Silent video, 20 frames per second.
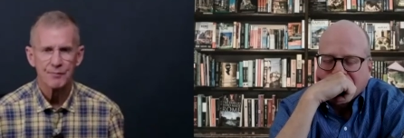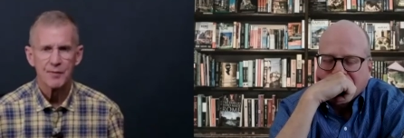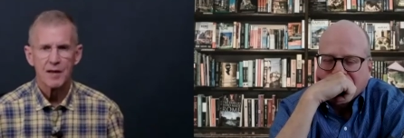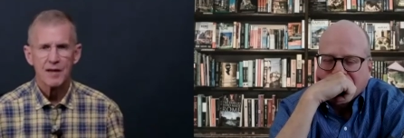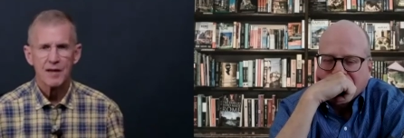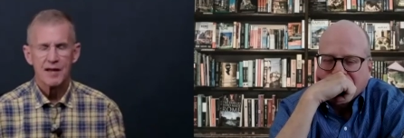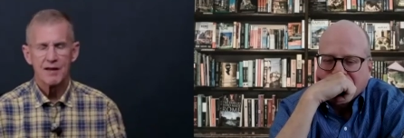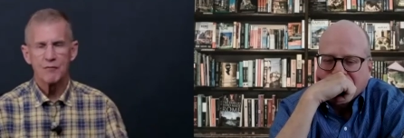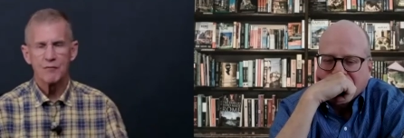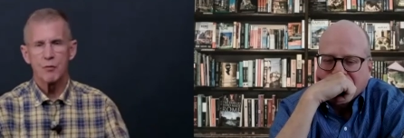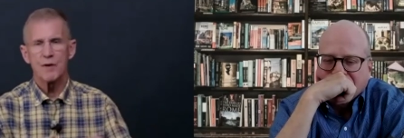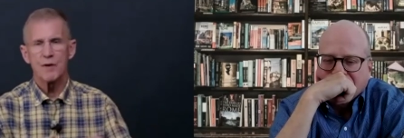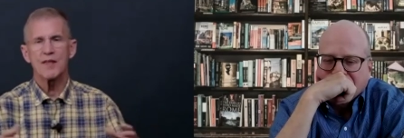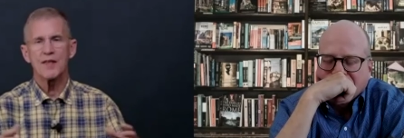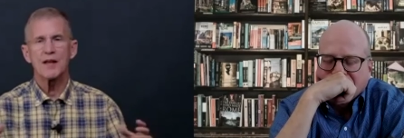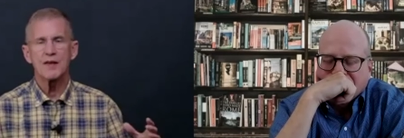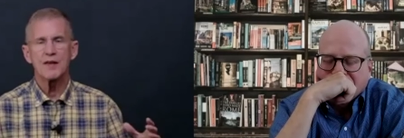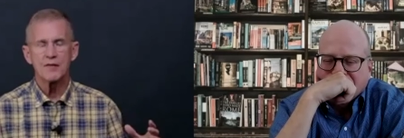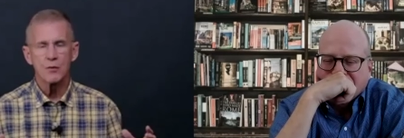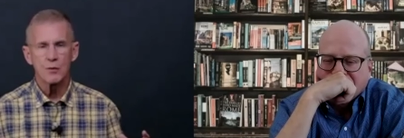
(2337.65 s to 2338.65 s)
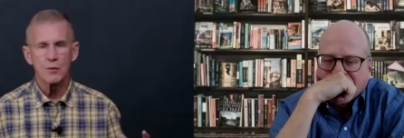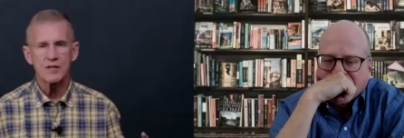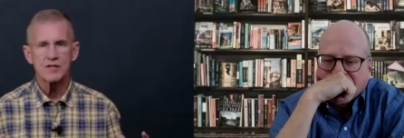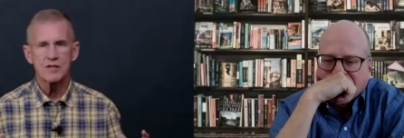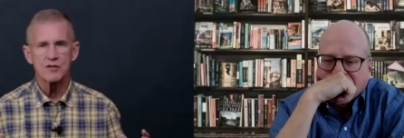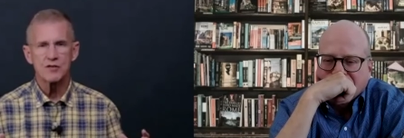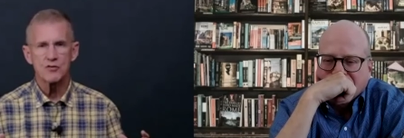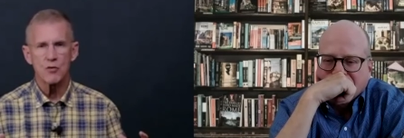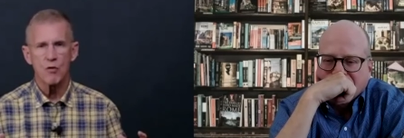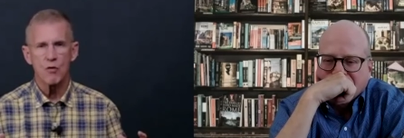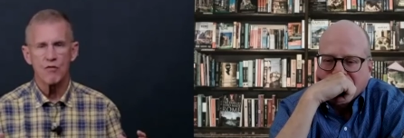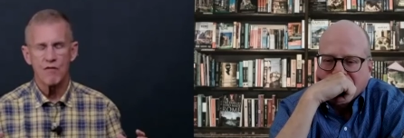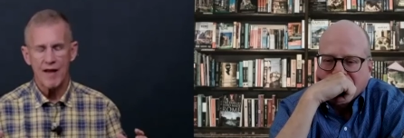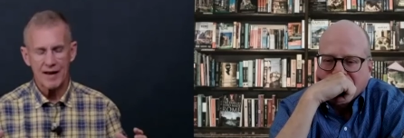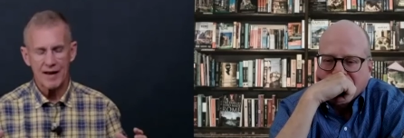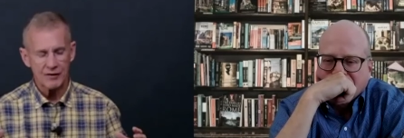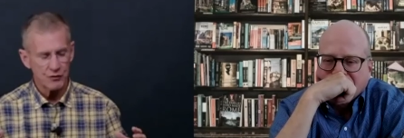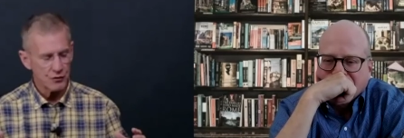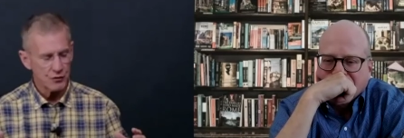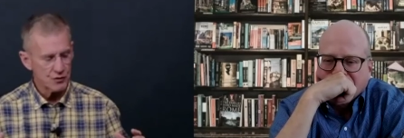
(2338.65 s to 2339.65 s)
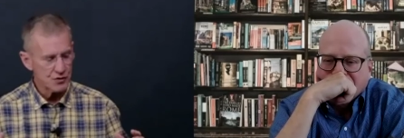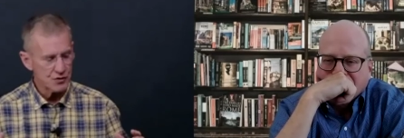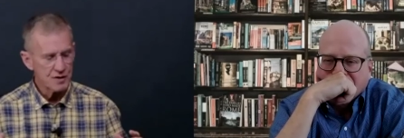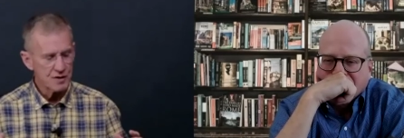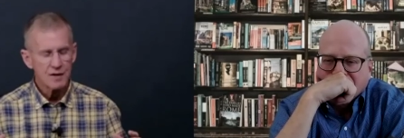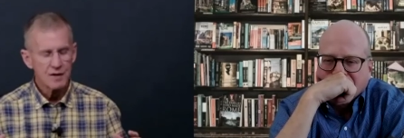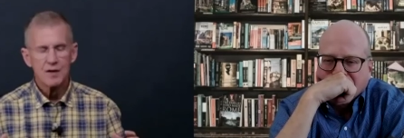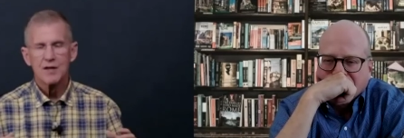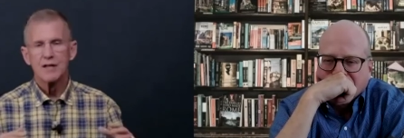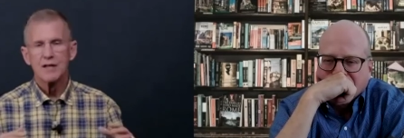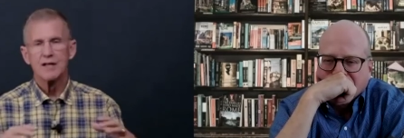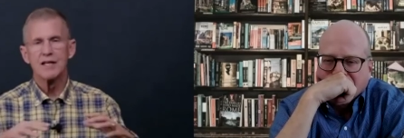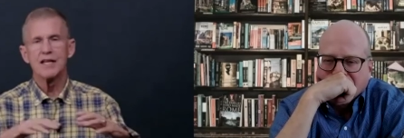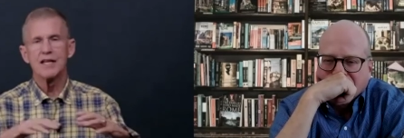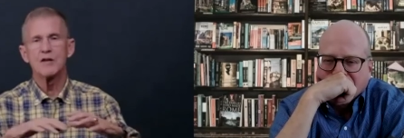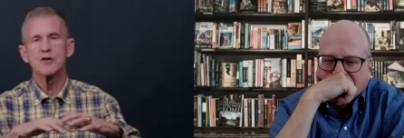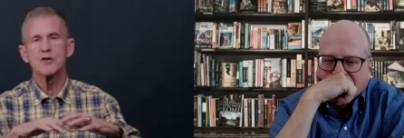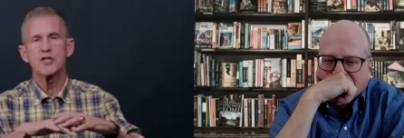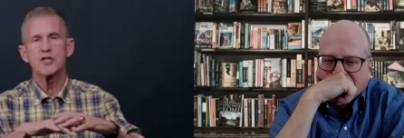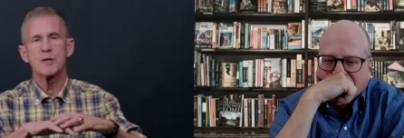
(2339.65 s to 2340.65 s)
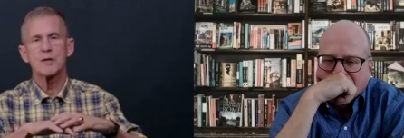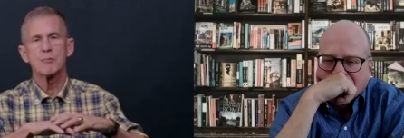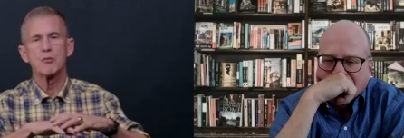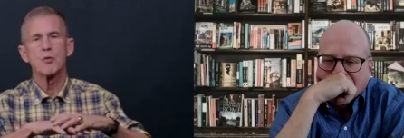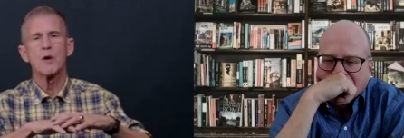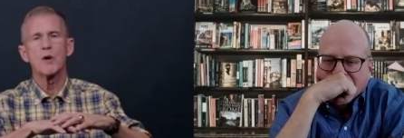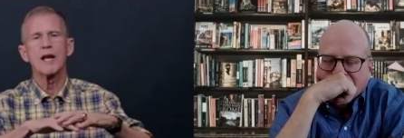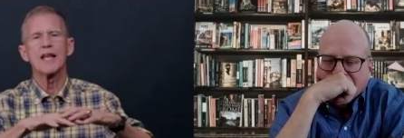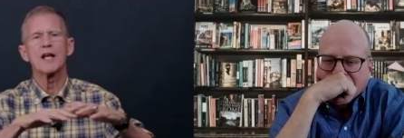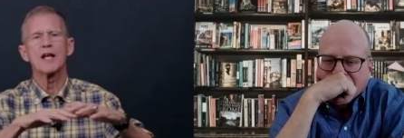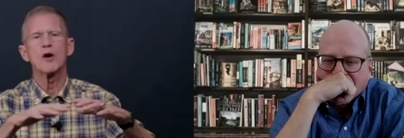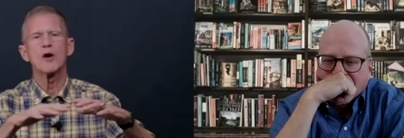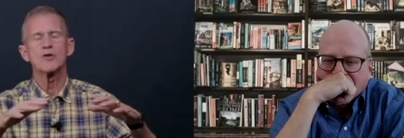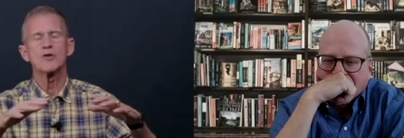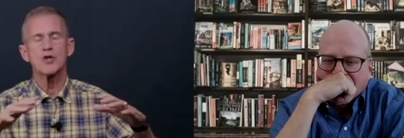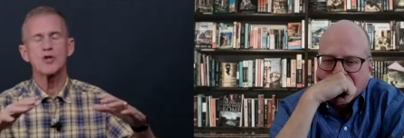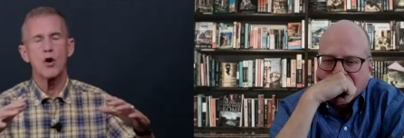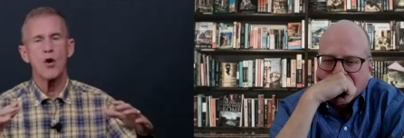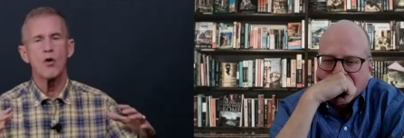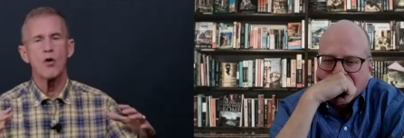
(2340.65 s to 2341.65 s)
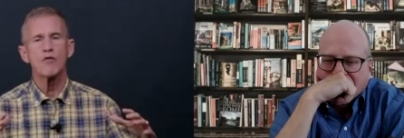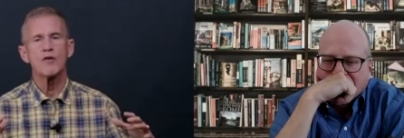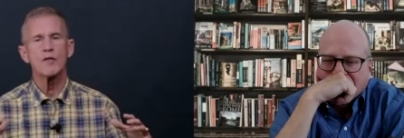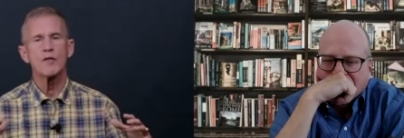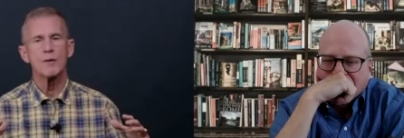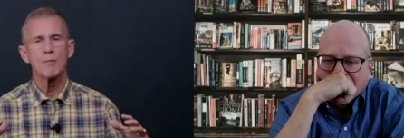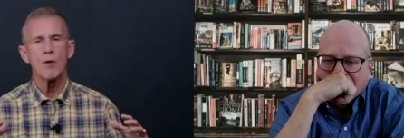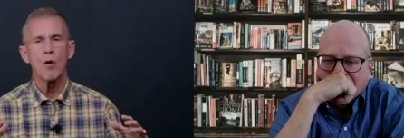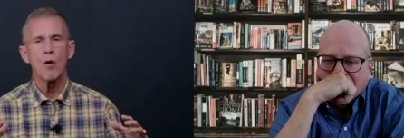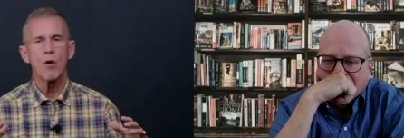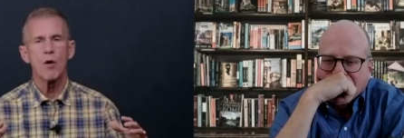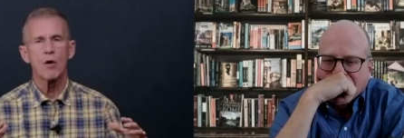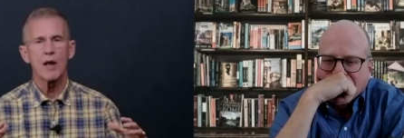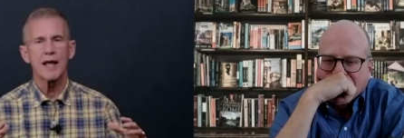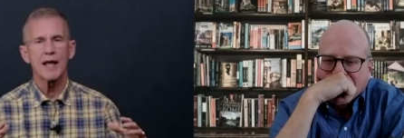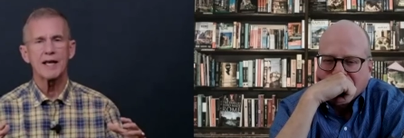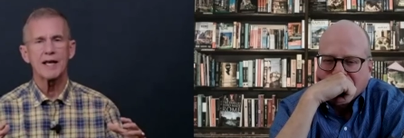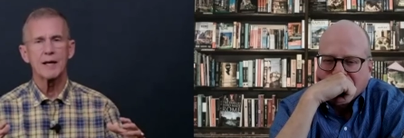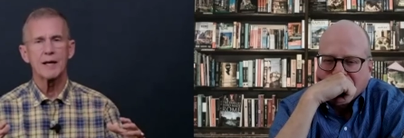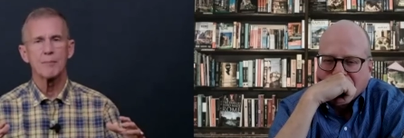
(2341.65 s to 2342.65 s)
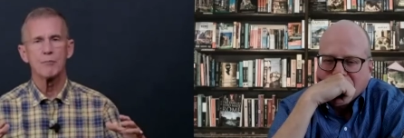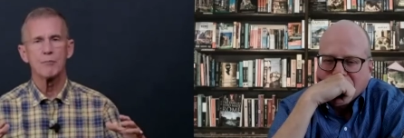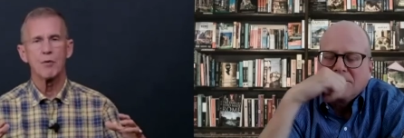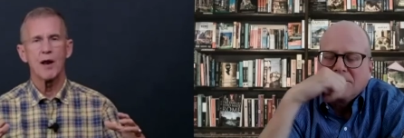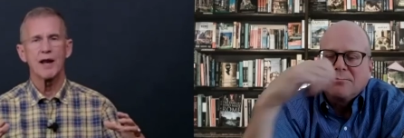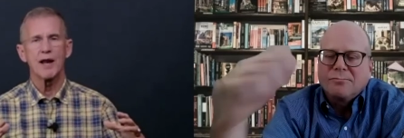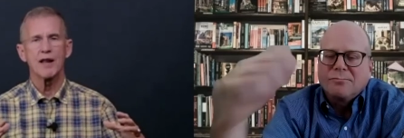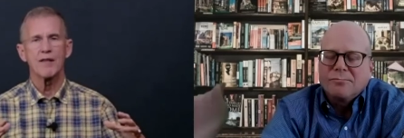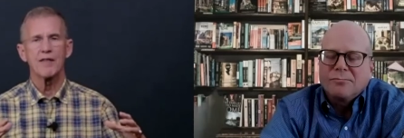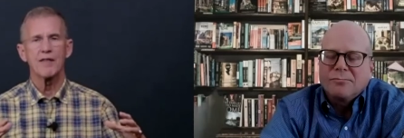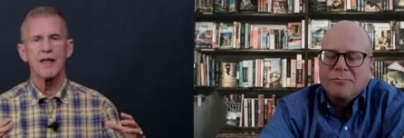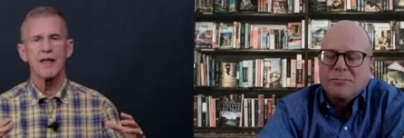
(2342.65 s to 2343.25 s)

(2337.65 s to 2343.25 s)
Speaker 1: if we think of the risk control factors leadership really goes over them all like an umbrella that